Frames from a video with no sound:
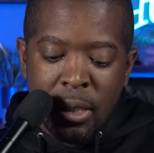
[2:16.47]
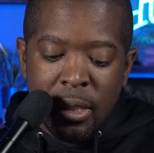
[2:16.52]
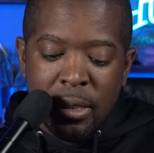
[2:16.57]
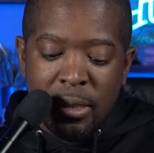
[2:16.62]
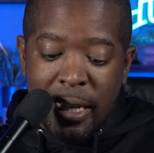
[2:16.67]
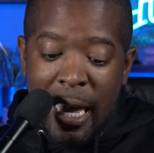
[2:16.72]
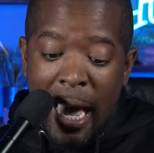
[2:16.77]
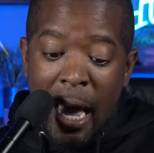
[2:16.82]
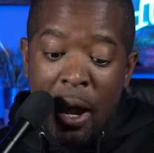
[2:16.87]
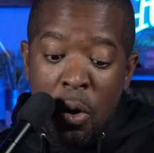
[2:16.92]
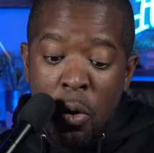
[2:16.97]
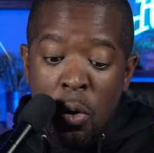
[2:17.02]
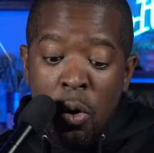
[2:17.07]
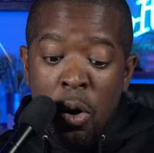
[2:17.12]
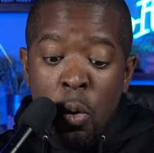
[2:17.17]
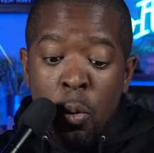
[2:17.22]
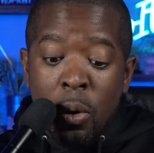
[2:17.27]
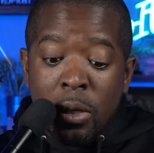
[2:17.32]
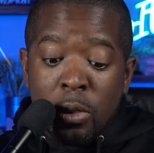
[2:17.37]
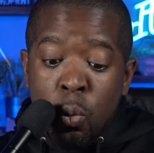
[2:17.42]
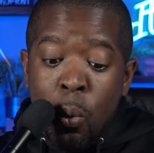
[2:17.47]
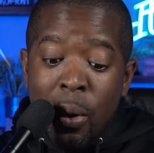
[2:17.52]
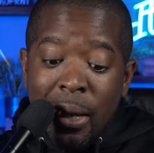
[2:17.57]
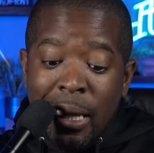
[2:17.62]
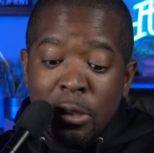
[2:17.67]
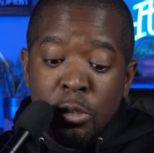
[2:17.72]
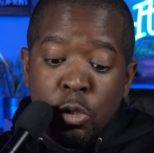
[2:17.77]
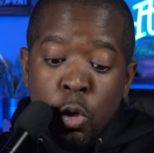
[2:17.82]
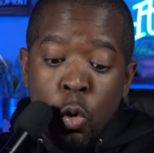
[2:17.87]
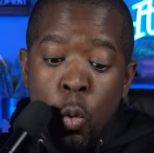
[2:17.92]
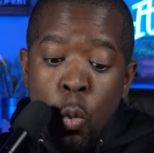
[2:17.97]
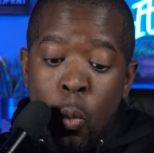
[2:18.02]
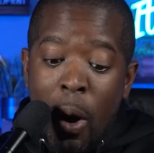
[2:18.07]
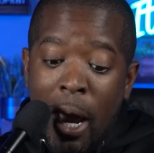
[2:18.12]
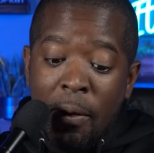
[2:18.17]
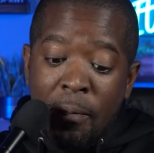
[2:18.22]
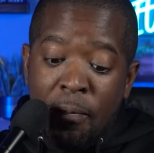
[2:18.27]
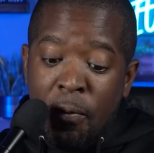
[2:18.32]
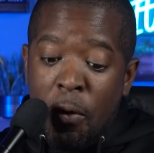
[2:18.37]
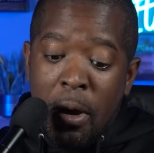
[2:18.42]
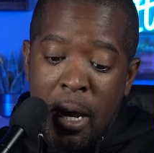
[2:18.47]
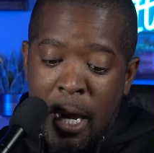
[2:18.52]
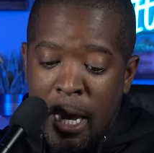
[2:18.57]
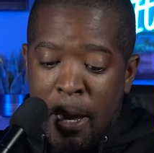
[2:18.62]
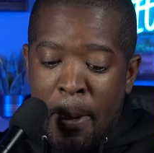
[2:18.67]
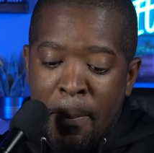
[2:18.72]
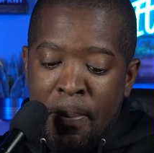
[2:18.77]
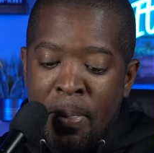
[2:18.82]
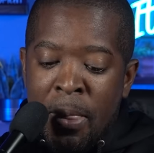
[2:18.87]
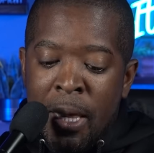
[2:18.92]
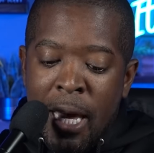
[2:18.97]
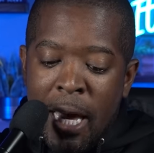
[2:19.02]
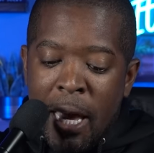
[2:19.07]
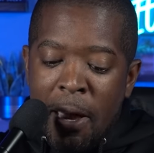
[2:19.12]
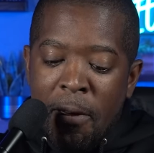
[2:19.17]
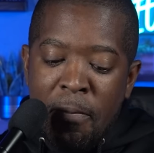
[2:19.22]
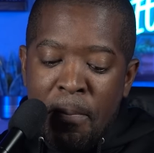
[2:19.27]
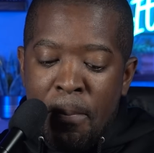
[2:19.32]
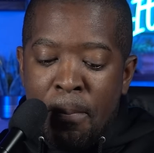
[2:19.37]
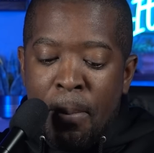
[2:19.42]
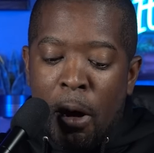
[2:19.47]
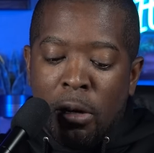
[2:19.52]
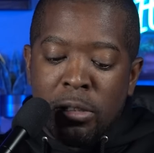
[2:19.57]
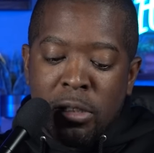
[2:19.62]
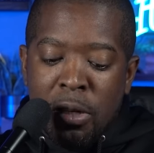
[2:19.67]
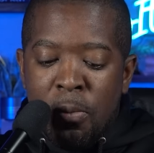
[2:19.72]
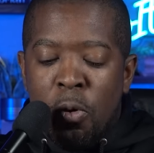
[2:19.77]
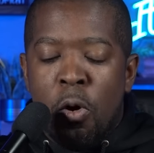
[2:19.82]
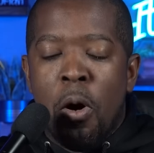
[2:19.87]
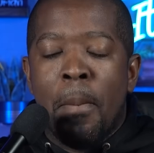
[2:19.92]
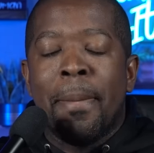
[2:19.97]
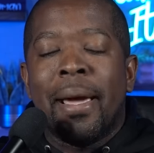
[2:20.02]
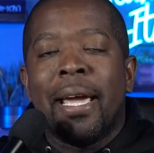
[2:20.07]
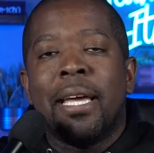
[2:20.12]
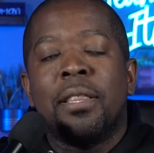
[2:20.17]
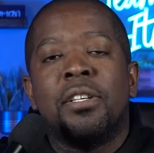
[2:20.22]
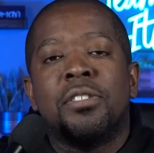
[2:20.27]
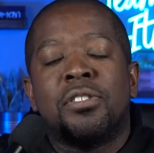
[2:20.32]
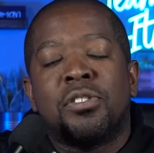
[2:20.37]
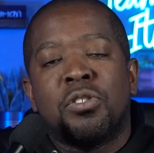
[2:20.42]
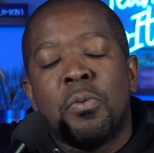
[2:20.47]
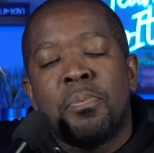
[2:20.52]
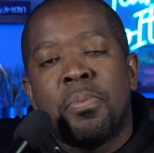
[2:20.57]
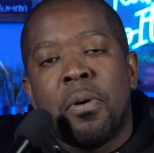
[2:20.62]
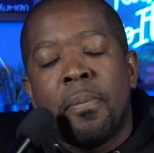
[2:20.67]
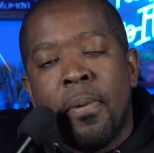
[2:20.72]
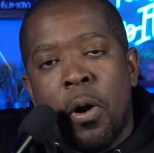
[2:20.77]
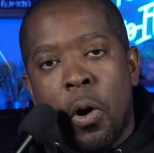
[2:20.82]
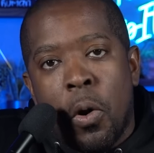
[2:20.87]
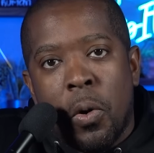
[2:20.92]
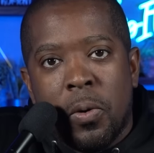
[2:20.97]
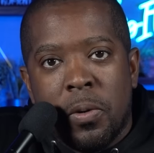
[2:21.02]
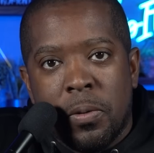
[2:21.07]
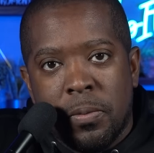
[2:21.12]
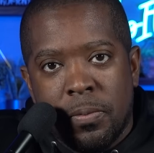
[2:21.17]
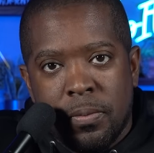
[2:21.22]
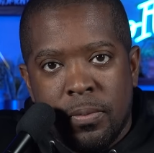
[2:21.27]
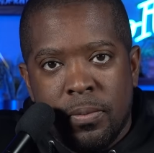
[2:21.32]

Seattle was willing to wait for him if Baltimore made the Super Bowl.